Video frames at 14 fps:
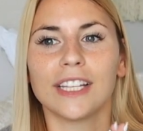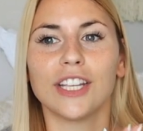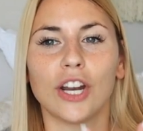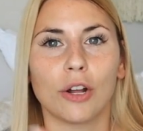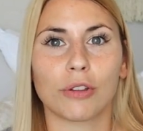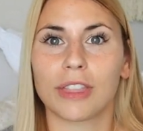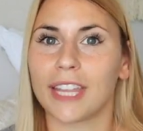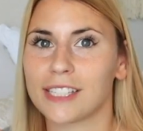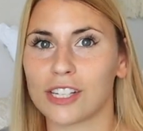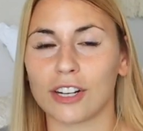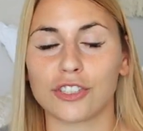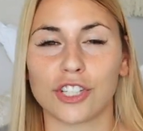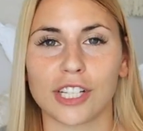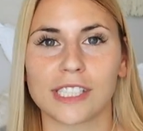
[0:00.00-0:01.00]
you know, things
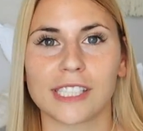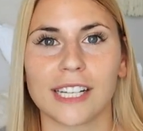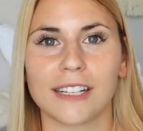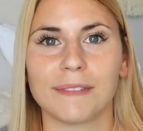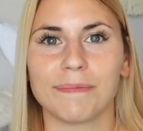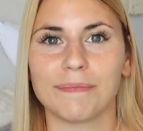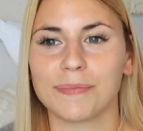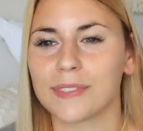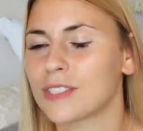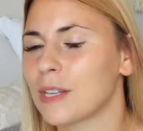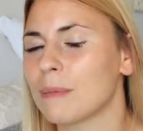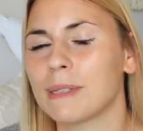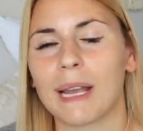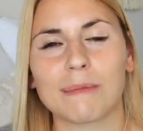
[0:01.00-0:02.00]
are just
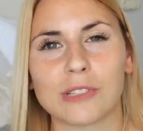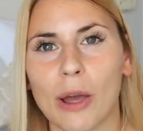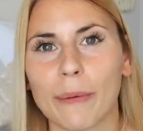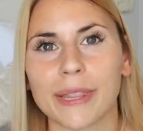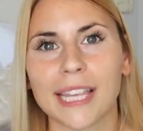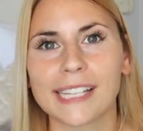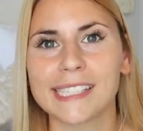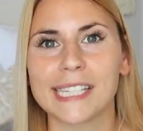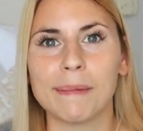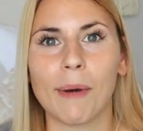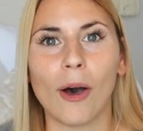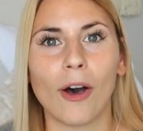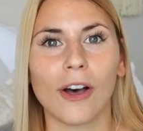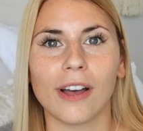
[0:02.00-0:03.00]
sometimes not what they
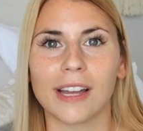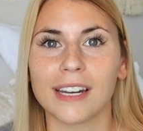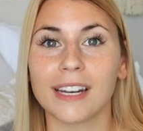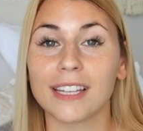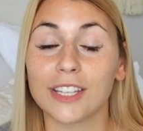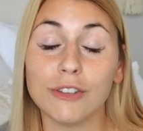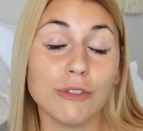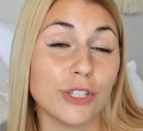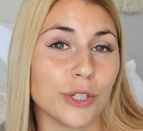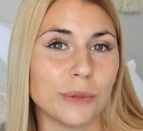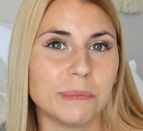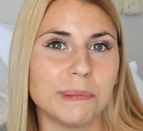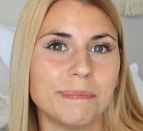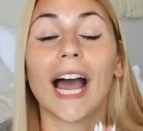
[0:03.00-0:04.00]
seem on YouTube.